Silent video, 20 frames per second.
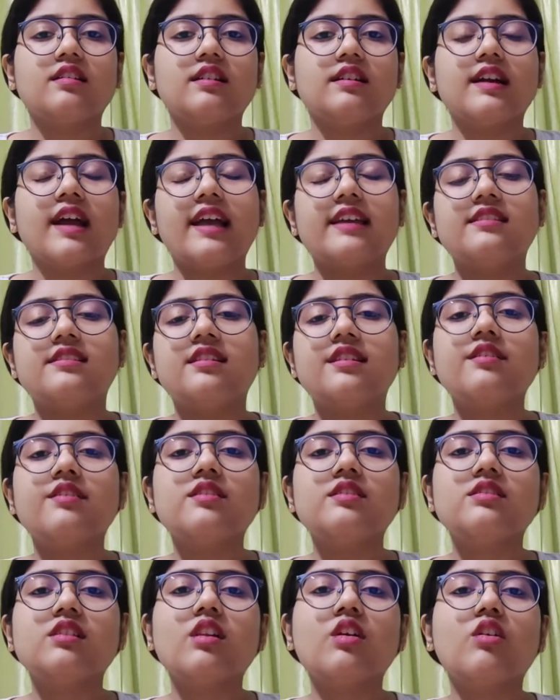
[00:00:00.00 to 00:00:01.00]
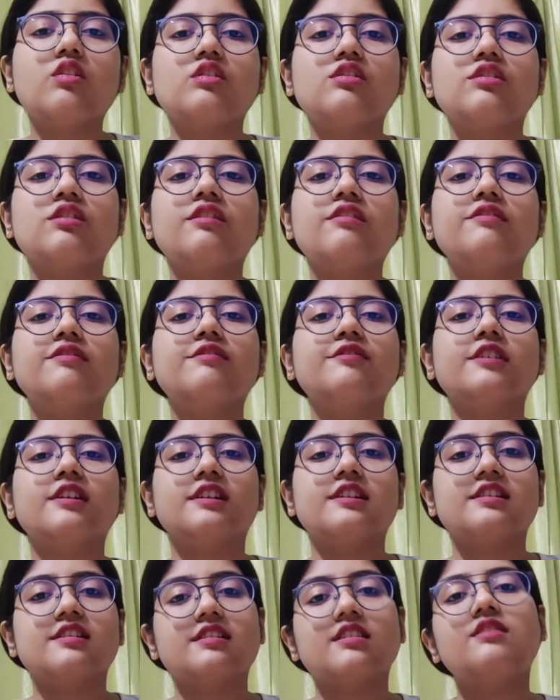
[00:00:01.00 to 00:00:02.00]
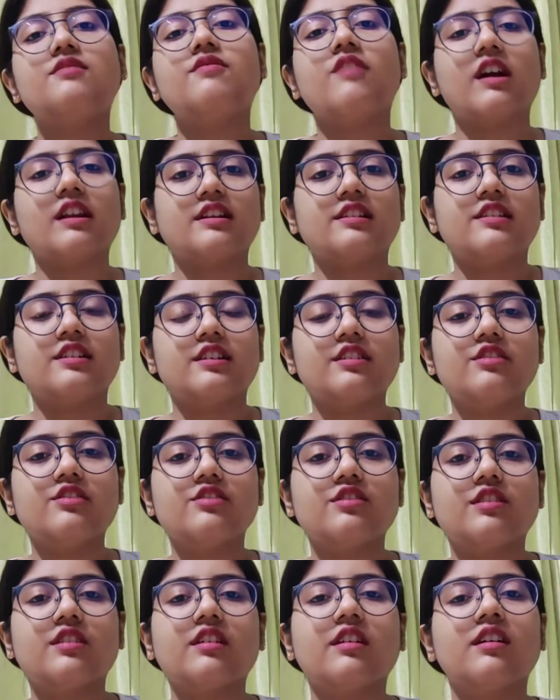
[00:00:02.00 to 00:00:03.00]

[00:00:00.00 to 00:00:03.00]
As there is a lot of disadvantage,